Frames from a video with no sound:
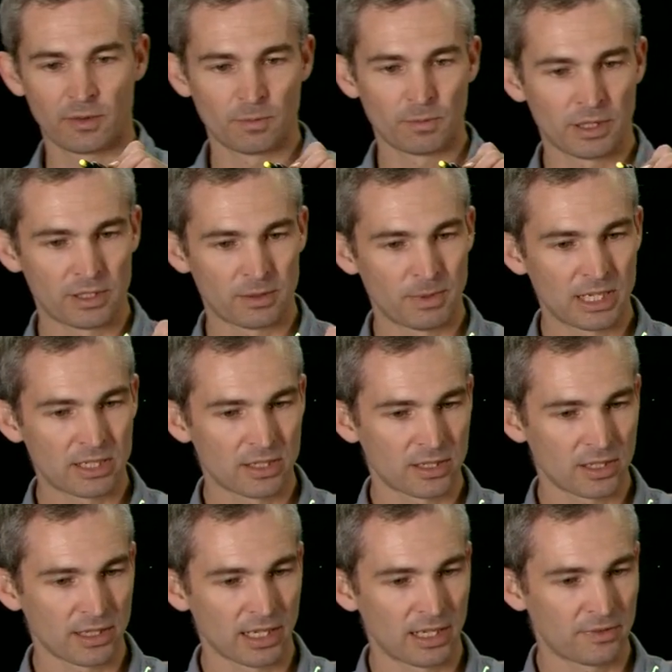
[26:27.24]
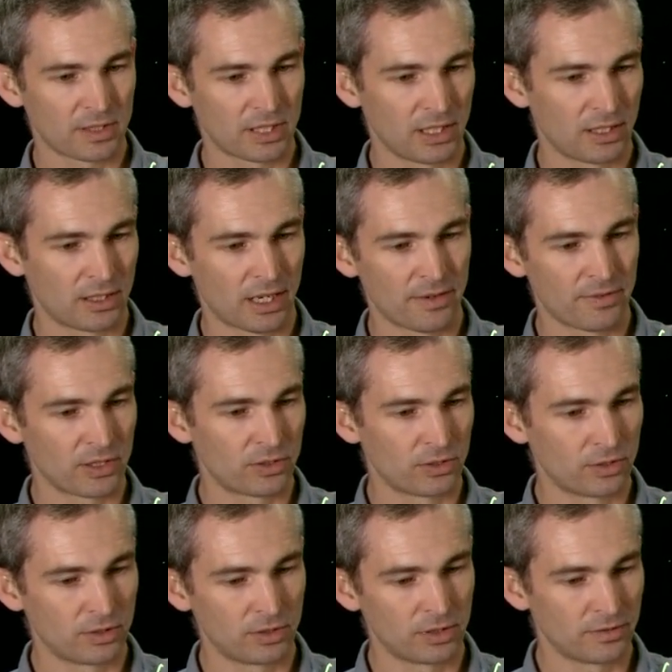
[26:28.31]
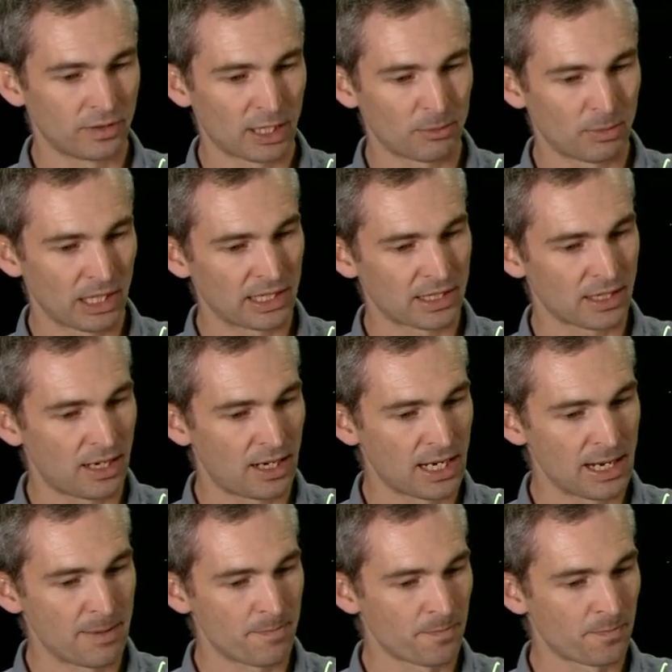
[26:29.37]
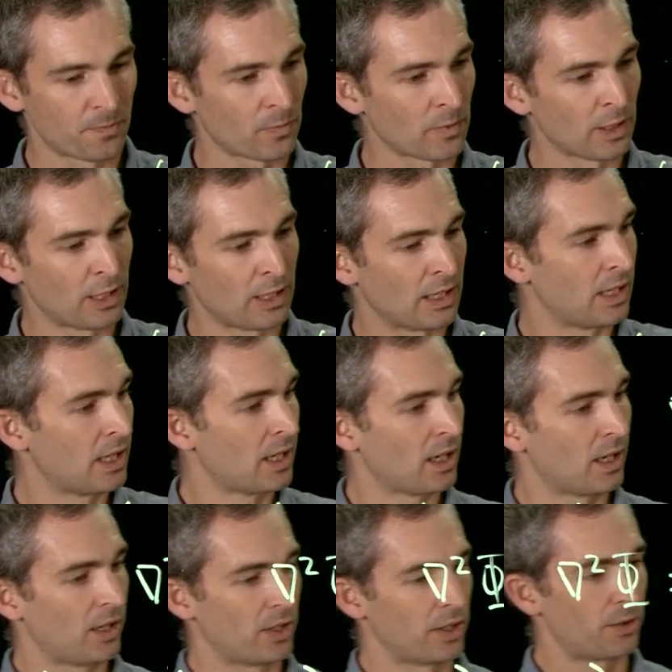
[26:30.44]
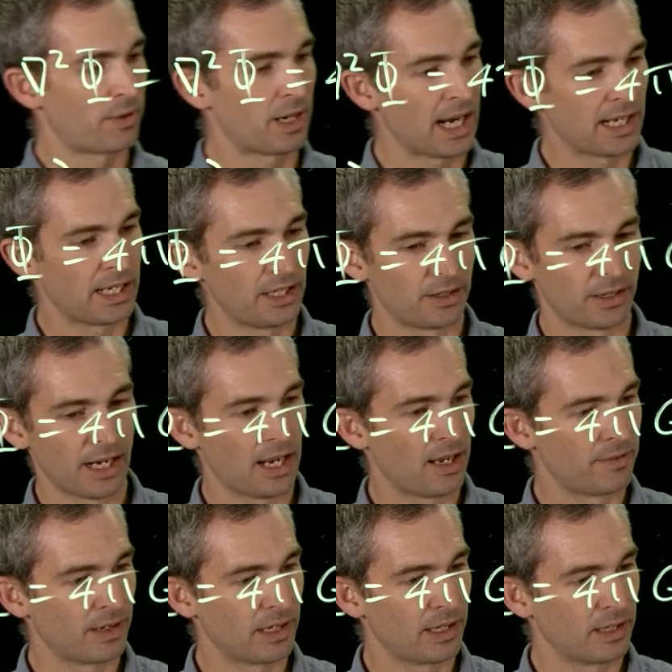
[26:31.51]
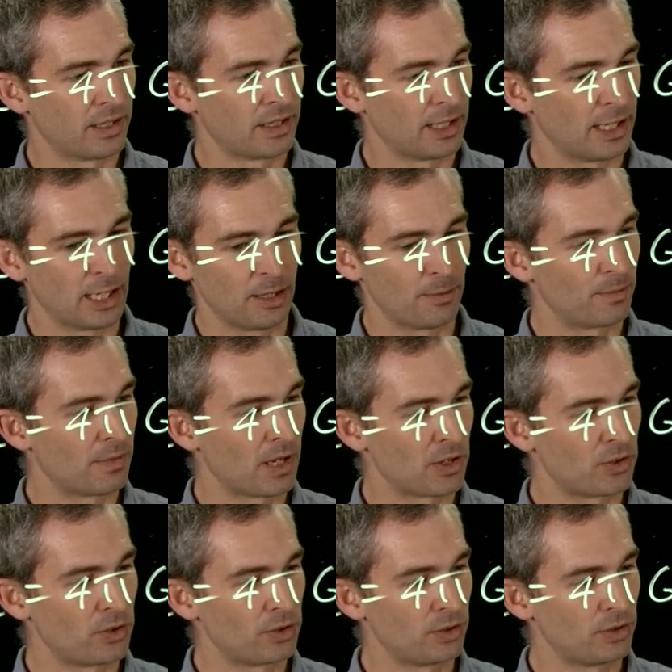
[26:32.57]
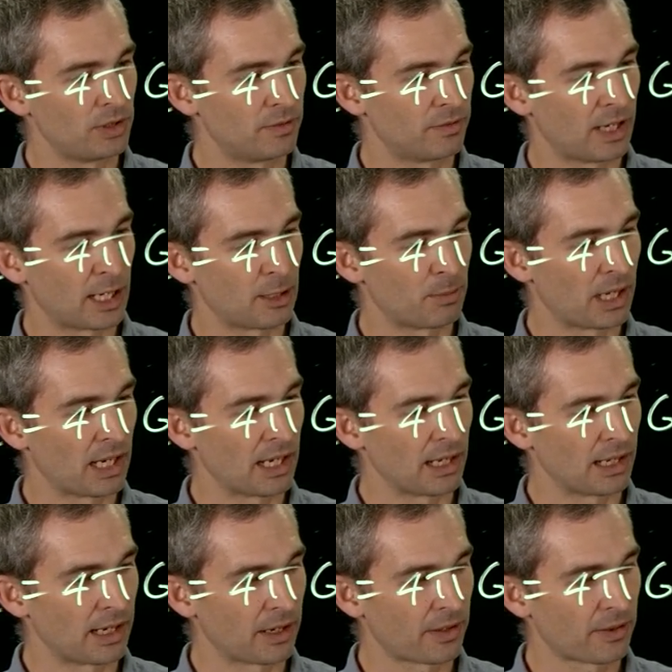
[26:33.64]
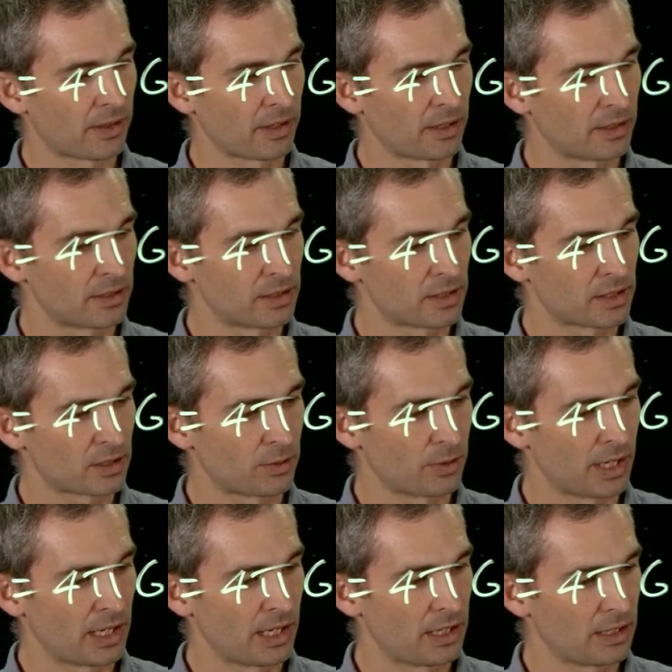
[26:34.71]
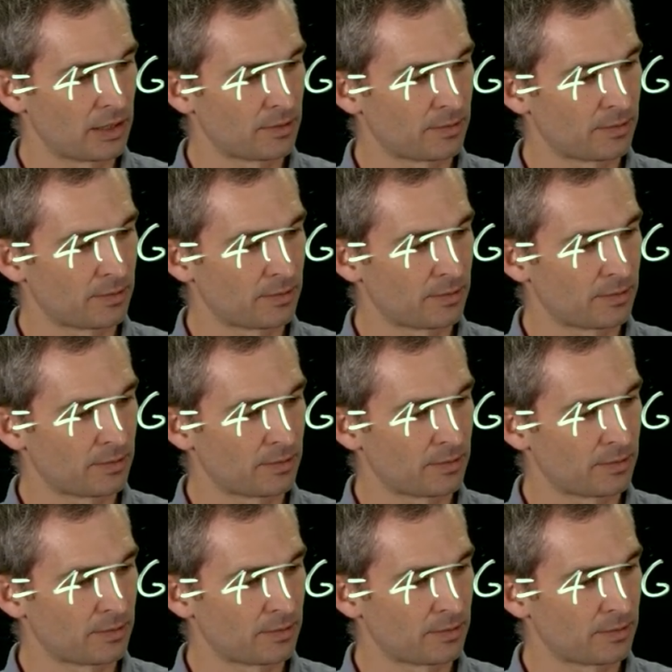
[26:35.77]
my dimensions on the left here, I have a u divided by a time. And on the right here, I have a u divided by a length squared.